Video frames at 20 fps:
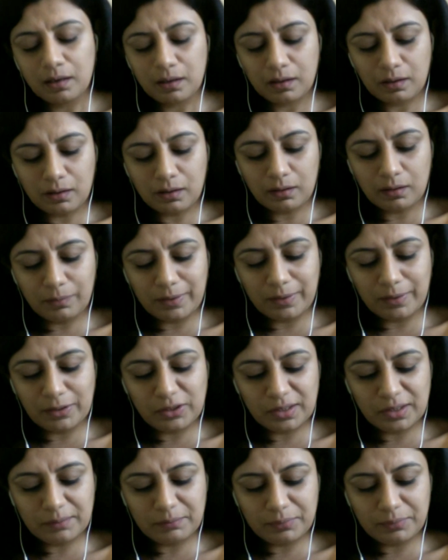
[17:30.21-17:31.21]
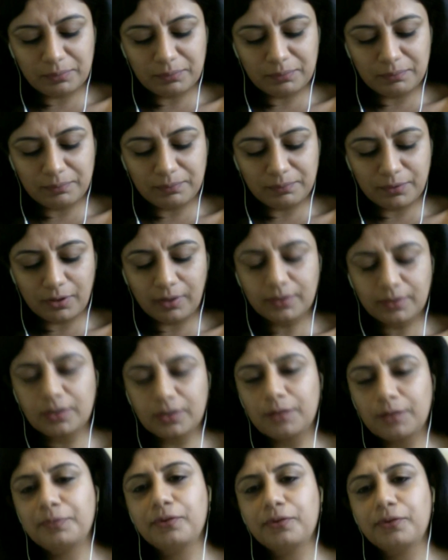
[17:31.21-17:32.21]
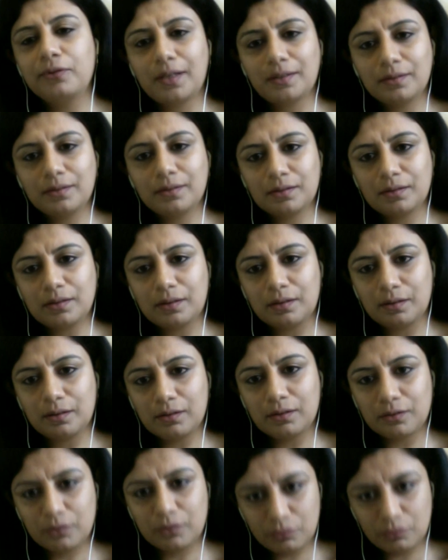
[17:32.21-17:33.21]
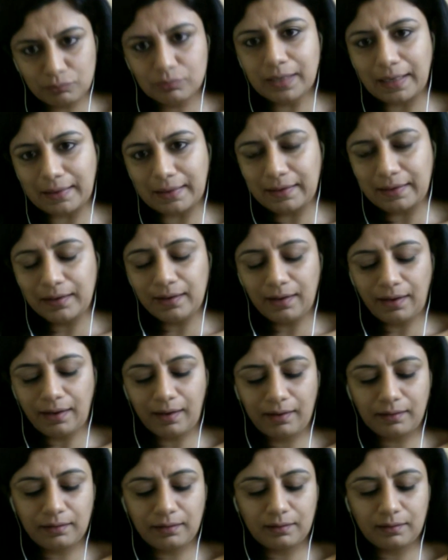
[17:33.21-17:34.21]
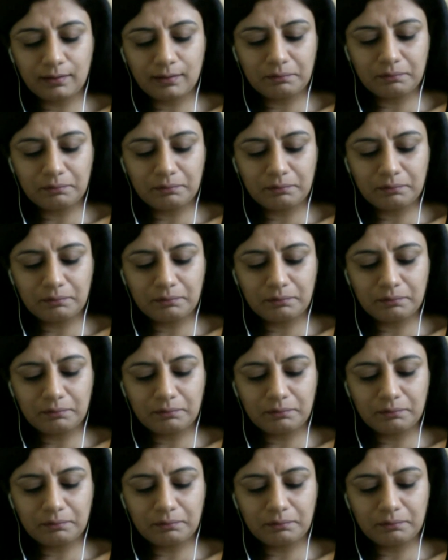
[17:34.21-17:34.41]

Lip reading: when she had brought her protest to Delhi, and